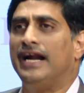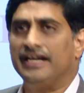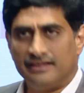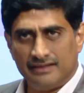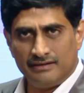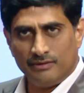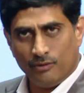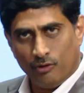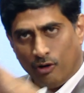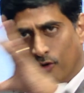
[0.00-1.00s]
And
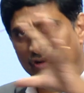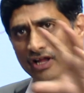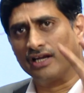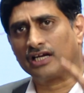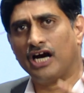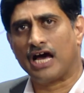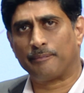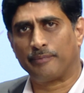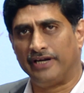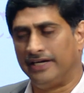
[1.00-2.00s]
overall
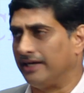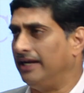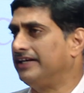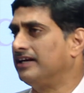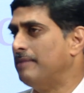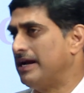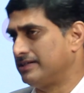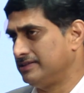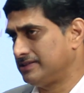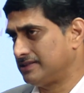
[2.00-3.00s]
corporate related
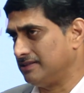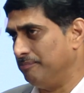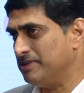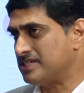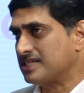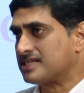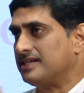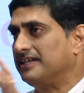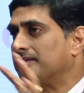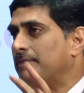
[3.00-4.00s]
matters, business
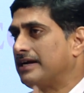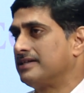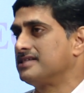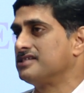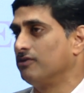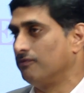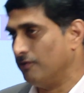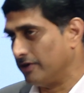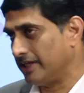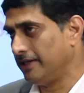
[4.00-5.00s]
related matters is our
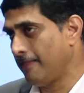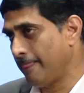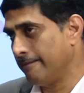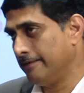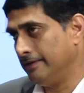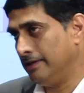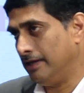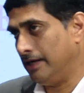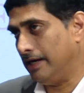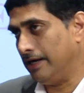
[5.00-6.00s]
forte.
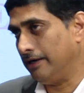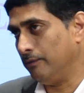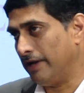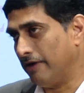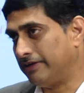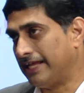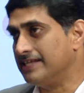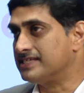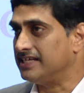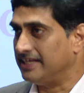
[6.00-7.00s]
And we have
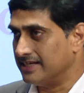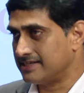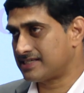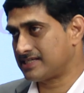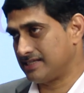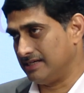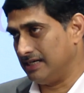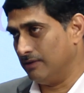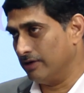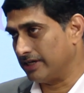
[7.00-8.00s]
10 seniors
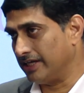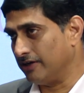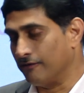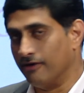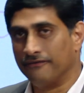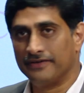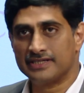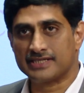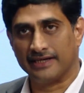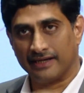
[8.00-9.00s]
working in our
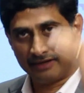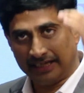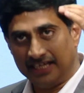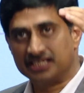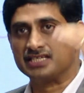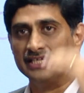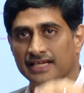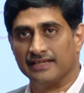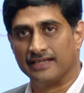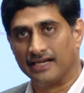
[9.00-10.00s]
office, and each
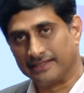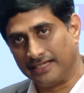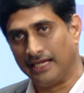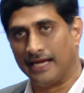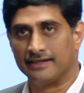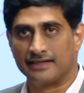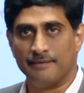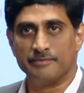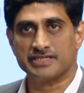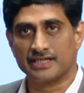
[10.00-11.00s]
senior there are 3 other
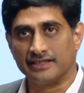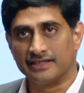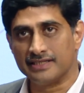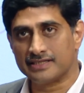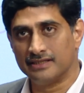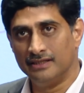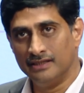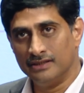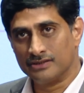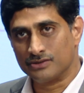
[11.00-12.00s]
company secretaries.
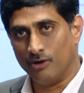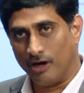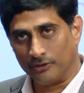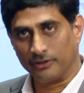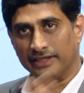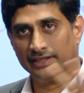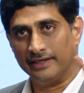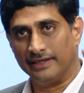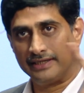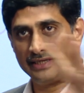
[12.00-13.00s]
So
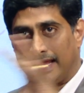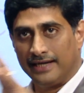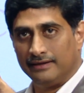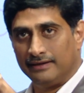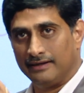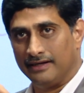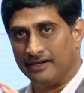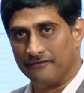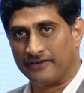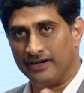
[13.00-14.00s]
altogether 10
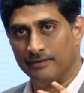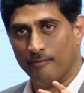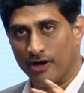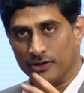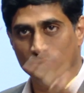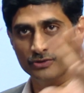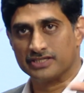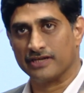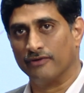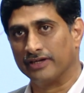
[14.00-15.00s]
different
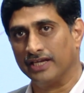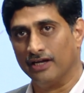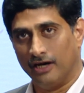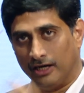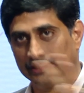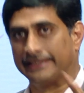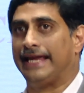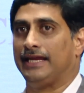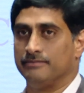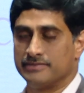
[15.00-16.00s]
modules are working all the
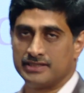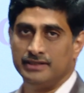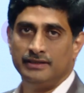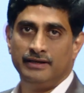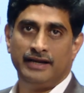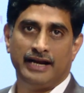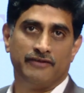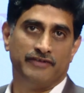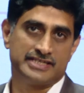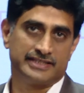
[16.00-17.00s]
times
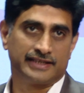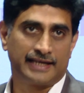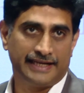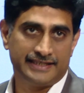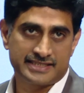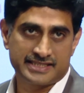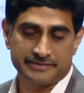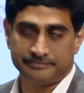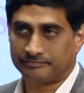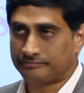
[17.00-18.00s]
advising the clients.